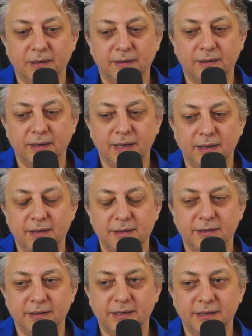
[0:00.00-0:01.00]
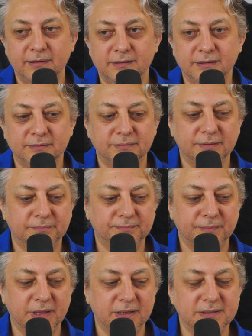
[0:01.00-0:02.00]
And here,
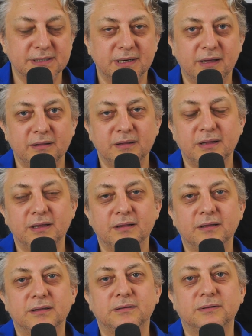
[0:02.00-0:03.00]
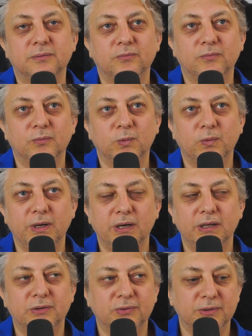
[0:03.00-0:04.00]
there's another thing that we
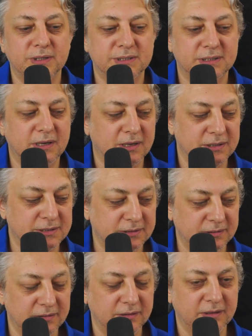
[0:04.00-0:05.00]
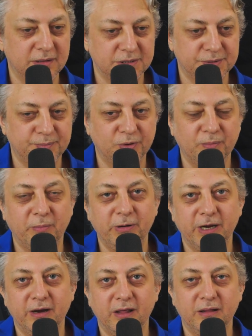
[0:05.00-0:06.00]
need to discuss, and there's probably
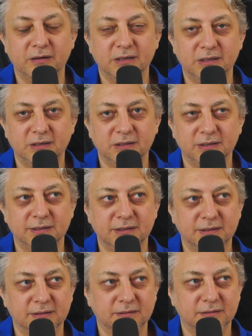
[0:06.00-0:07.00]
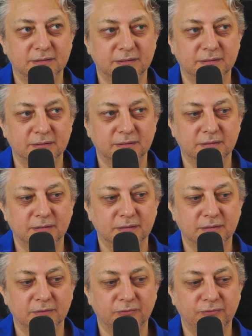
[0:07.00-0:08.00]
another hurdle
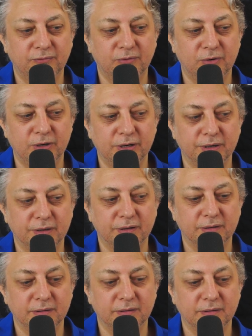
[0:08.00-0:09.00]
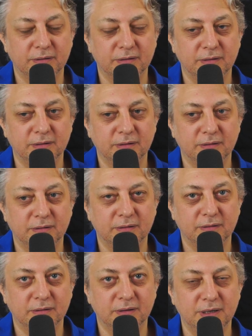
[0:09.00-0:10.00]
for
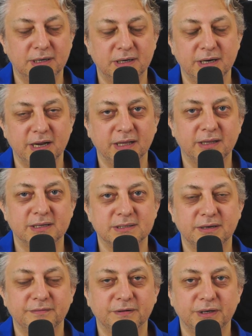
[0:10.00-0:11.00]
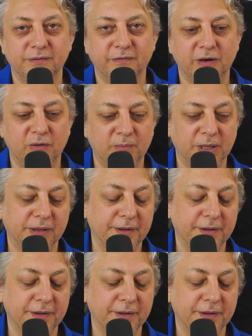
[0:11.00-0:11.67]
learning test-driven development.